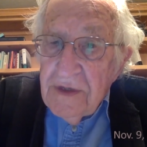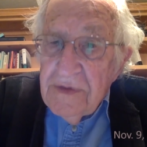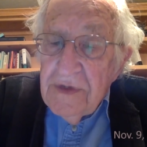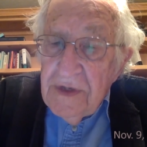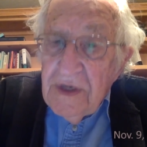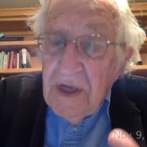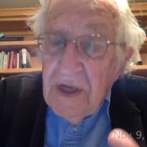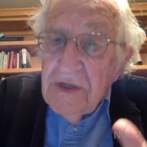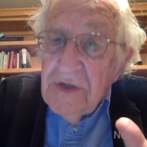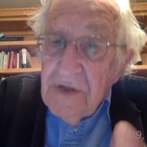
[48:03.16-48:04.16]
had
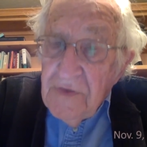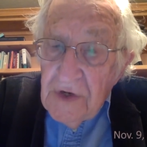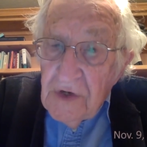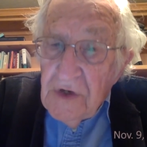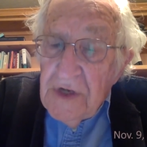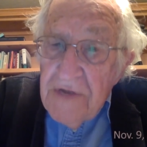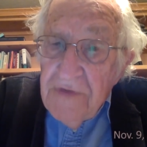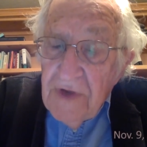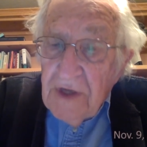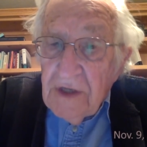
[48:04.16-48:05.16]
severe
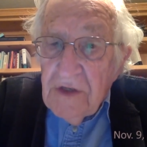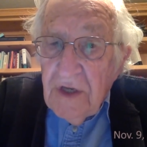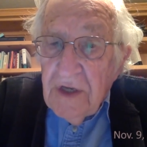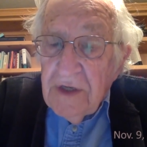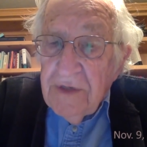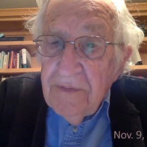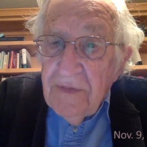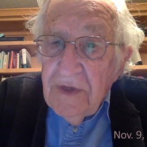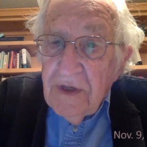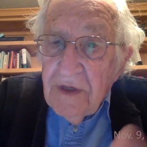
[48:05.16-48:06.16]
defects, like
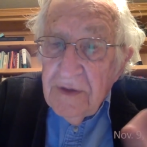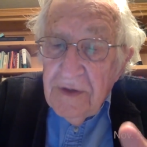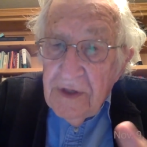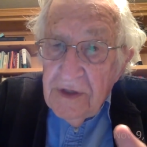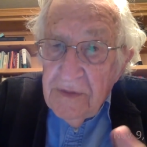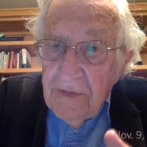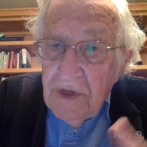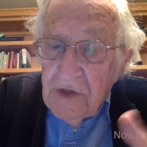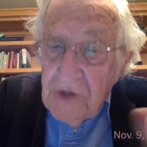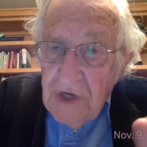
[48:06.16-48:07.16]
the
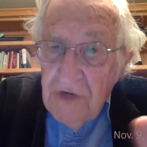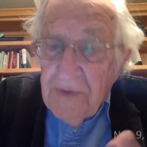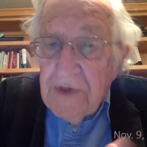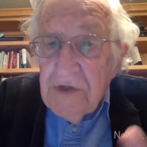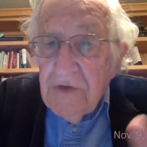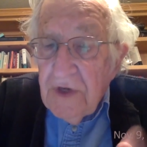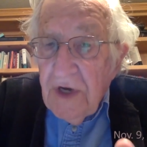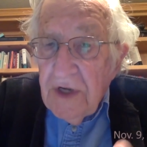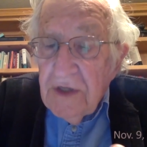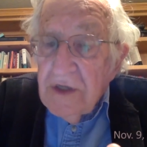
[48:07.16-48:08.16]
achievements of the
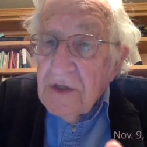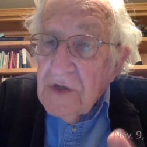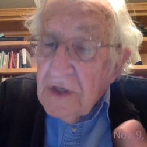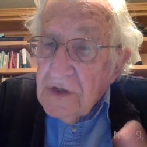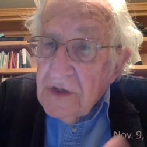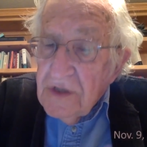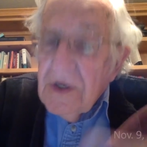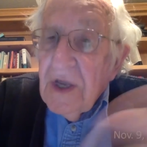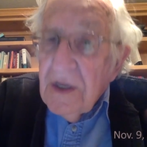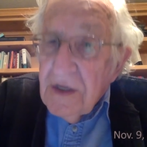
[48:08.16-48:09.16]
1960s
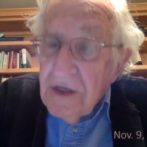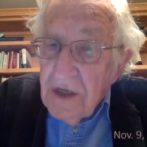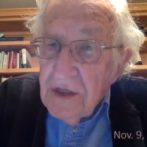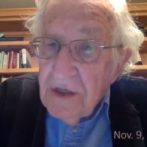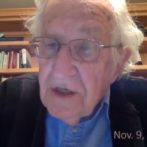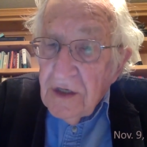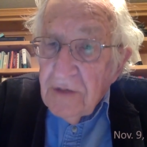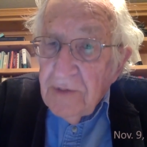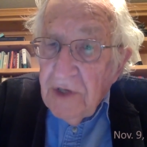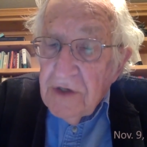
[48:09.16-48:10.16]
hadn't yet taken
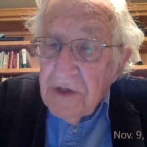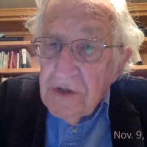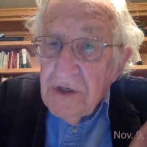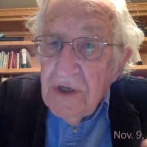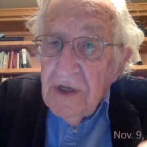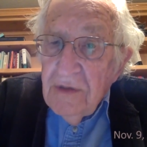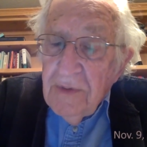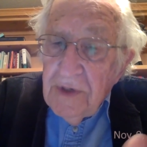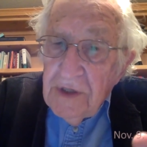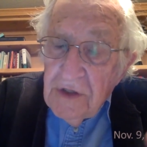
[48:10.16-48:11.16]
place,
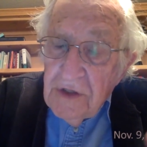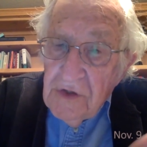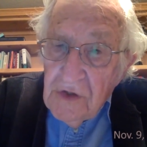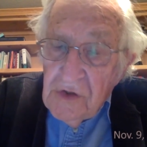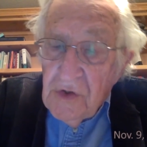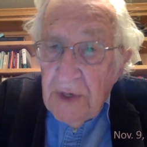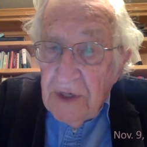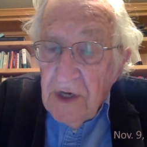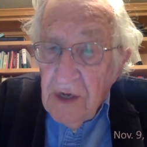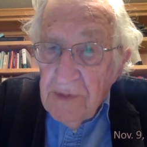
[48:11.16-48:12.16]
but in
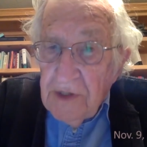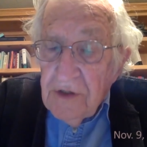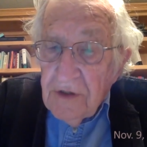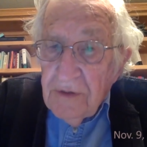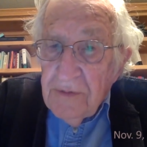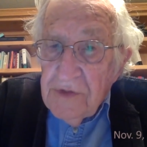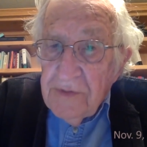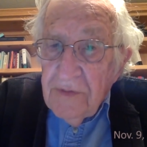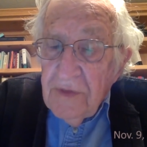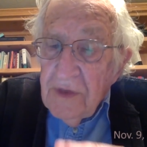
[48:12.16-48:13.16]
socioeconomic terms,
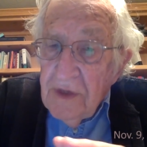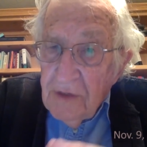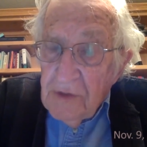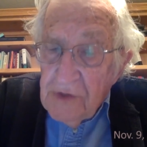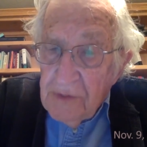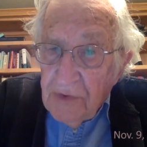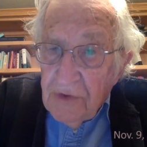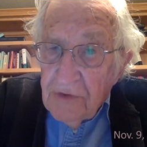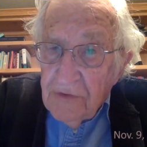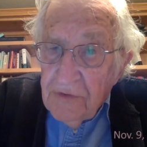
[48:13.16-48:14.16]
it was
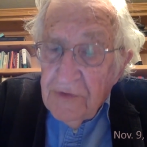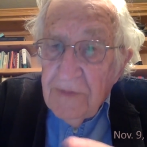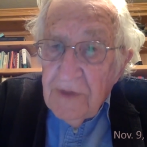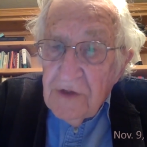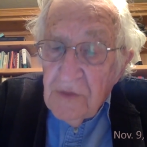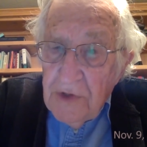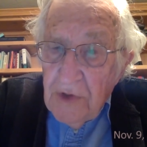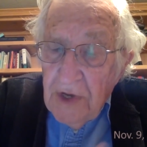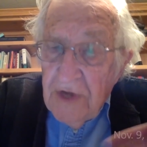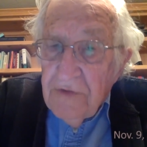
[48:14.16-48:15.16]
improved. That's why you
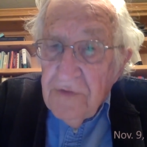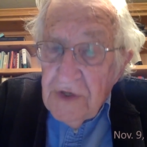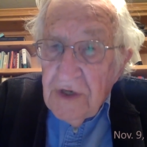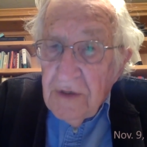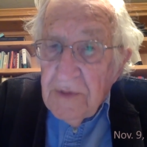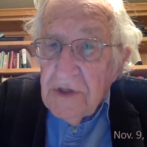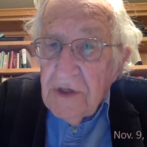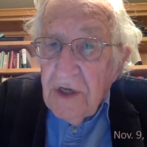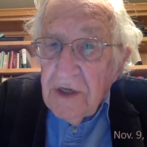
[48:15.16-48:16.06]
have sentiments like